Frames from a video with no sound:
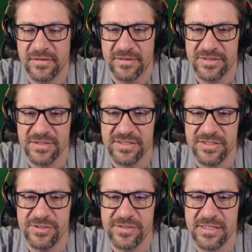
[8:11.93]
So let's
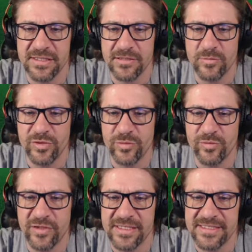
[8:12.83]
use the little
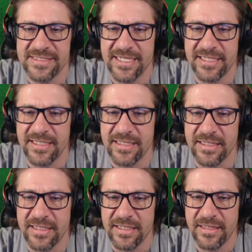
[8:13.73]
blueprint
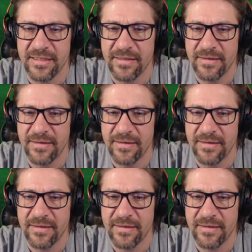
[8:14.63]
technique.